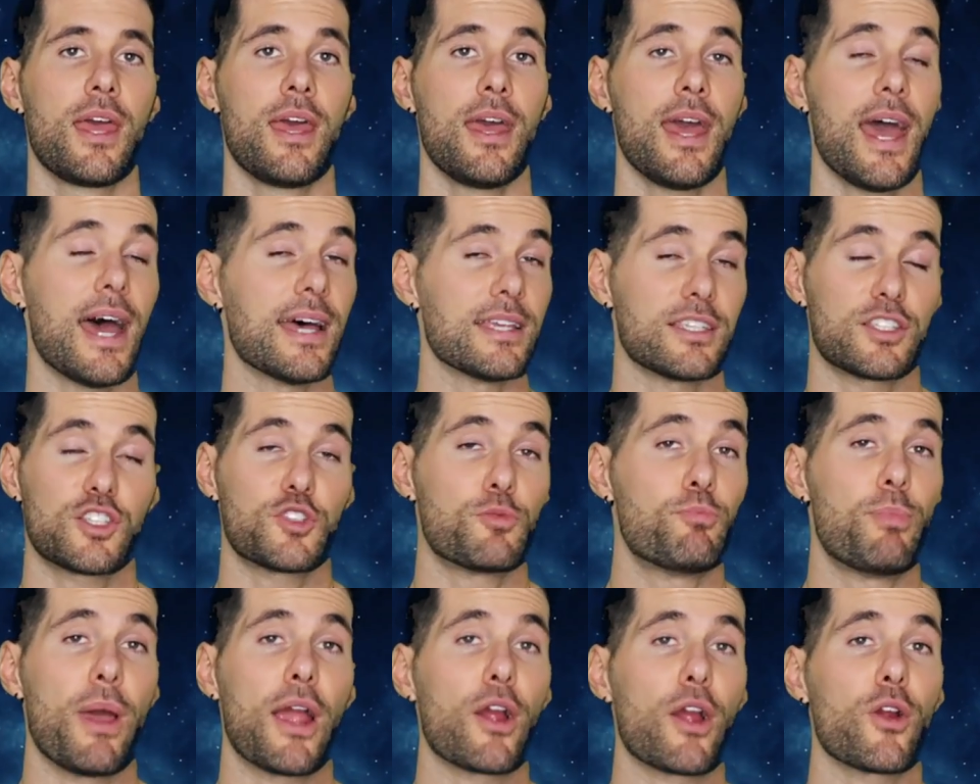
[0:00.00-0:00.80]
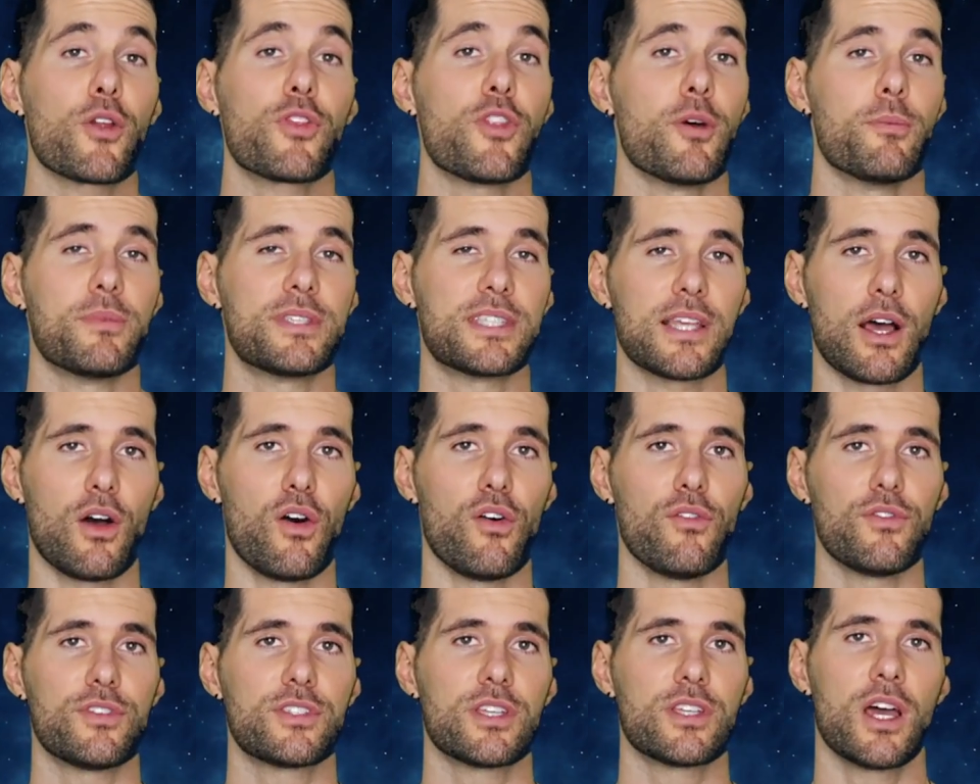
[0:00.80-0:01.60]
has spared
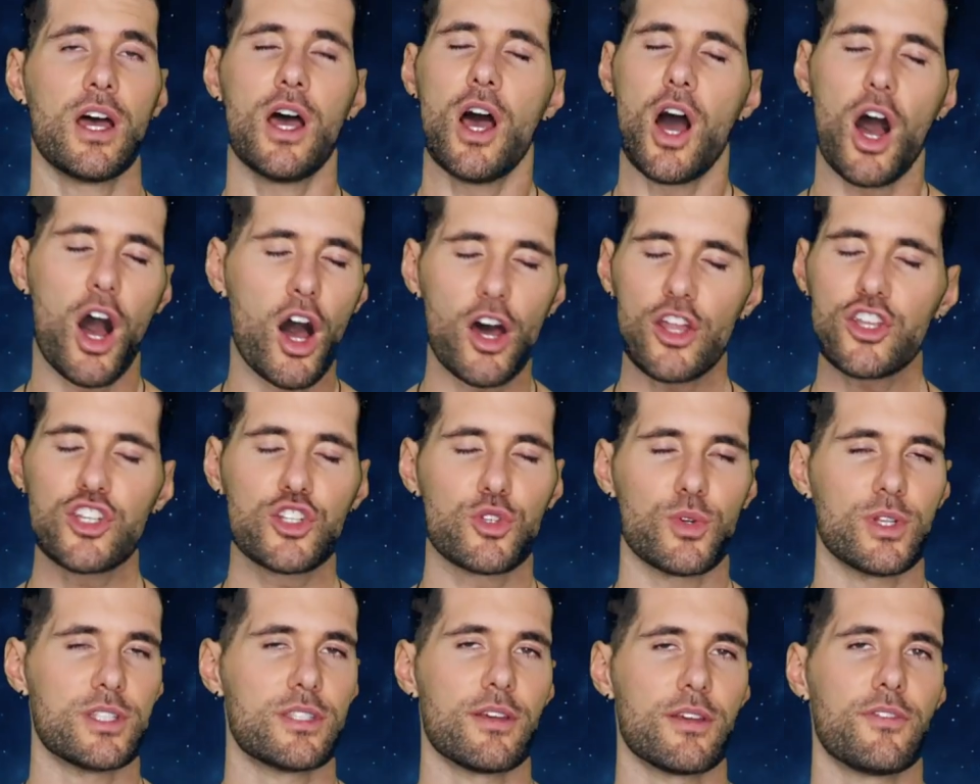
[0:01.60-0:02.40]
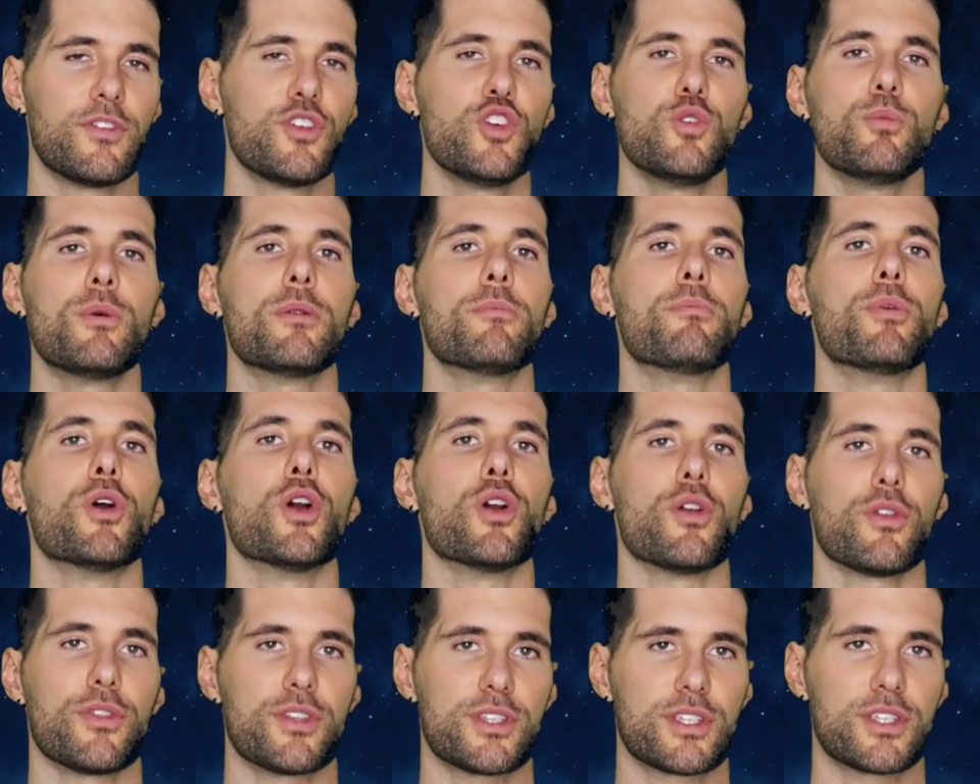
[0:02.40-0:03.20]
themselves hundreds of human
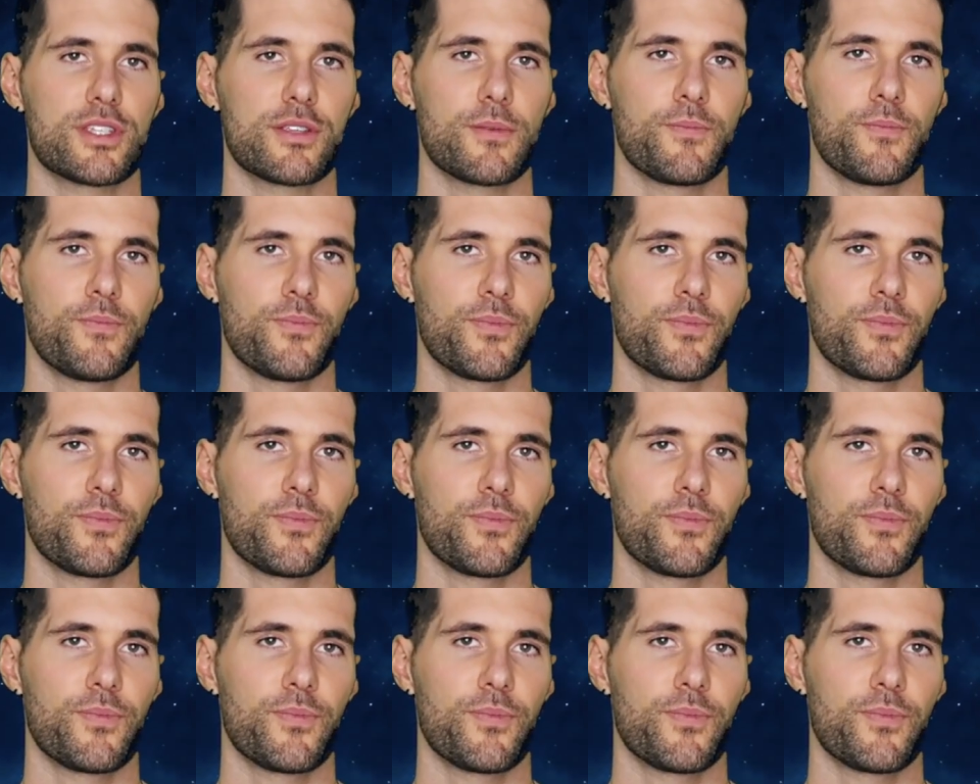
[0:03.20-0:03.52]
births,